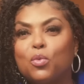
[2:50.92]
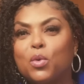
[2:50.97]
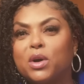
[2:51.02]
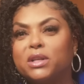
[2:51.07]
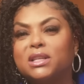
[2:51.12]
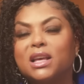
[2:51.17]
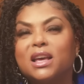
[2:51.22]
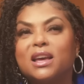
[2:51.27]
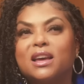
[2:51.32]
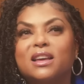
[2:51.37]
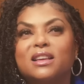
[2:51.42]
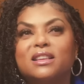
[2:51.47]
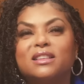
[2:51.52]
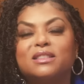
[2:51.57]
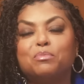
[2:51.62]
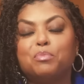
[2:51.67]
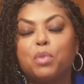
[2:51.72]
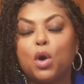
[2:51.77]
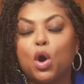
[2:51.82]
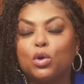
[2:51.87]
one's
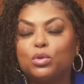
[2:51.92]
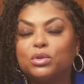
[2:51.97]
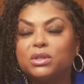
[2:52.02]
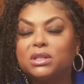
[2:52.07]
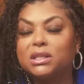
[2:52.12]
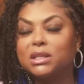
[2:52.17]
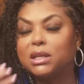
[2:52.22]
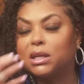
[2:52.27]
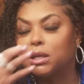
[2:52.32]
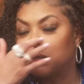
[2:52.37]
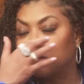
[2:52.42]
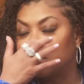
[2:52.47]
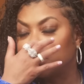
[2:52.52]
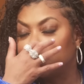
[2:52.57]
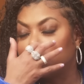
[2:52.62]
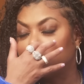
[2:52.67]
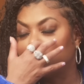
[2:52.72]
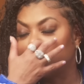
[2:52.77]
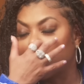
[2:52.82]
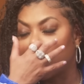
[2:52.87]
posting
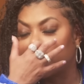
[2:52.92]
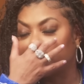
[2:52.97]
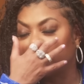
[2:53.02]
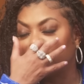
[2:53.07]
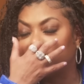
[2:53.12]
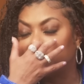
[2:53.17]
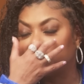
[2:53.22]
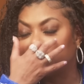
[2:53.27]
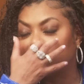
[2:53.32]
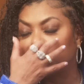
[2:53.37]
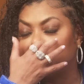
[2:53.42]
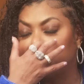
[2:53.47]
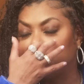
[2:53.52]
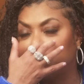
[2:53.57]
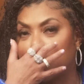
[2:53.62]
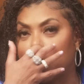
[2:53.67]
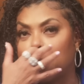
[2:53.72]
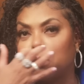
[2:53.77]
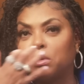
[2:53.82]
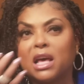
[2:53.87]
the darkness you
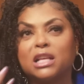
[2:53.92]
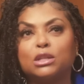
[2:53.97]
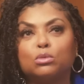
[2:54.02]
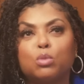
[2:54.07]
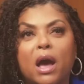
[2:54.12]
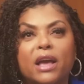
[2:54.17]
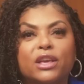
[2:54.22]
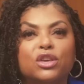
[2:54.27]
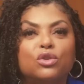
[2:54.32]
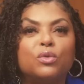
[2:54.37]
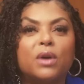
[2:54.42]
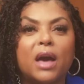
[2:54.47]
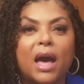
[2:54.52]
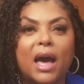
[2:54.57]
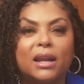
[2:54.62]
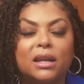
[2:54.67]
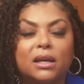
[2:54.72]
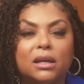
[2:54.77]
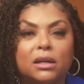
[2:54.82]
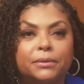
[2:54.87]
know that's why you
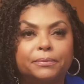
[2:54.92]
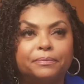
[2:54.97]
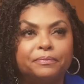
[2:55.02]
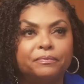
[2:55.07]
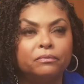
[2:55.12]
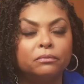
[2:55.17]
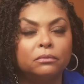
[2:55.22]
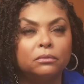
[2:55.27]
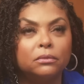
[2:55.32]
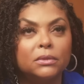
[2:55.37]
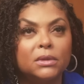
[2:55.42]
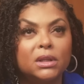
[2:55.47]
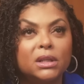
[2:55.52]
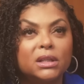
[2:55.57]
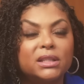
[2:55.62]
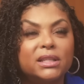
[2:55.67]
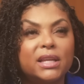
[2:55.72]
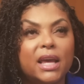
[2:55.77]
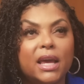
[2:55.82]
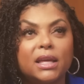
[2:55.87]
gotta
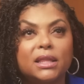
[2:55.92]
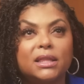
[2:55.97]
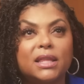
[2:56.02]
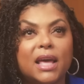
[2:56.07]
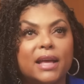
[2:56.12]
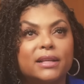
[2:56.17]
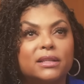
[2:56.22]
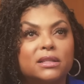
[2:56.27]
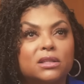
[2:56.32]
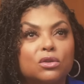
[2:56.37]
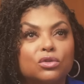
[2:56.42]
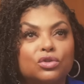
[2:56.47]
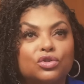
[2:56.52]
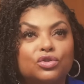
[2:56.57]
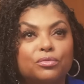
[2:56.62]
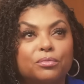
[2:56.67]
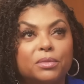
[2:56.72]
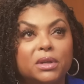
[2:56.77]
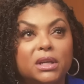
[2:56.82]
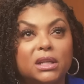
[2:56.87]
take that
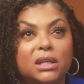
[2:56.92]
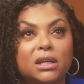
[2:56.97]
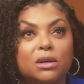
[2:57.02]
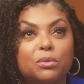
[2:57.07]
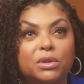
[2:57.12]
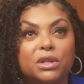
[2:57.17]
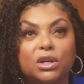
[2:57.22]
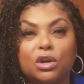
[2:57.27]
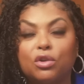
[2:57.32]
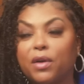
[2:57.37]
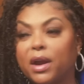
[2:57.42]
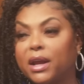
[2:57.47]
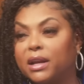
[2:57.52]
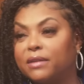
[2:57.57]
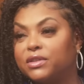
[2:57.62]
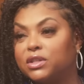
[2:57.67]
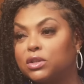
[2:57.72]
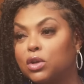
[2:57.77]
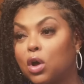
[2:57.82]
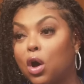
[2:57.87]
social media with a grain
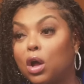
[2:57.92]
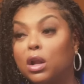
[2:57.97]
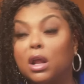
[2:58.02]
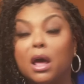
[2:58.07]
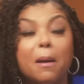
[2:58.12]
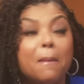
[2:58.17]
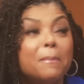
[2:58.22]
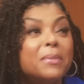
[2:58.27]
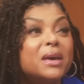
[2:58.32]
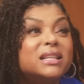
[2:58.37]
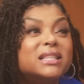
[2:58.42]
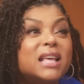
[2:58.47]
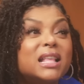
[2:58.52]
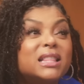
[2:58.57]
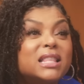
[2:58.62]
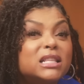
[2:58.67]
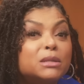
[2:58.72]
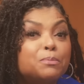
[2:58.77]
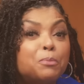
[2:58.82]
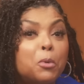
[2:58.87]
of salt because at
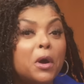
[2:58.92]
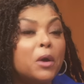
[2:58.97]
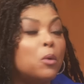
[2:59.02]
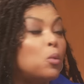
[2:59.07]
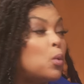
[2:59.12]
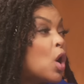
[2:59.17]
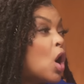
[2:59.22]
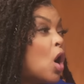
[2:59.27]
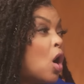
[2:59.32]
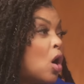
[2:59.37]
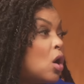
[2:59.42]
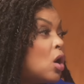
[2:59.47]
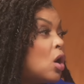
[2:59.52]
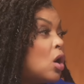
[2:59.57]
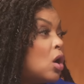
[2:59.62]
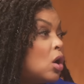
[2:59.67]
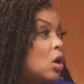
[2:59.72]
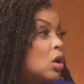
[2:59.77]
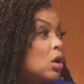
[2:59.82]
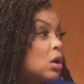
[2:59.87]
this point we're
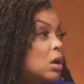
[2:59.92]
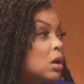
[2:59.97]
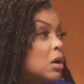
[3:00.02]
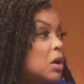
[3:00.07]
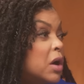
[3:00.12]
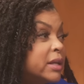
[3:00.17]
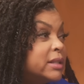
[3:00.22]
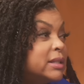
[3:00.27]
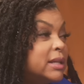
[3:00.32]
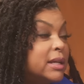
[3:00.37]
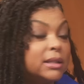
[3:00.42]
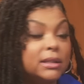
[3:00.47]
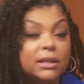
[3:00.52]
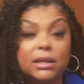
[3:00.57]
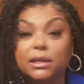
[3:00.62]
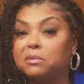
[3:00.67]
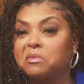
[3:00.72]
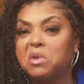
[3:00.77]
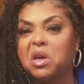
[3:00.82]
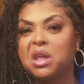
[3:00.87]
all
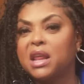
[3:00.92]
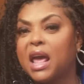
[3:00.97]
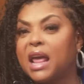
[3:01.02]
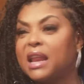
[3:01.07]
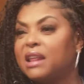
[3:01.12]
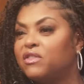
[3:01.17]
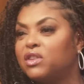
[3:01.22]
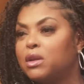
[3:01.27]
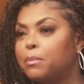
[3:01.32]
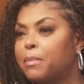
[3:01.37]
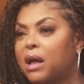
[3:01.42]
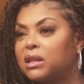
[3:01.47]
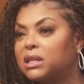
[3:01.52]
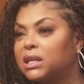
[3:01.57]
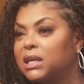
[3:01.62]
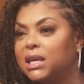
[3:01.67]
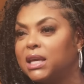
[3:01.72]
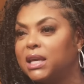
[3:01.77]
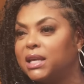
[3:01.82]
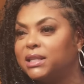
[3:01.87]
addicted. It ain't even about the
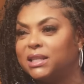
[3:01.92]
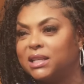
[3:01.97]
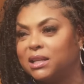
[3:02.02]
kids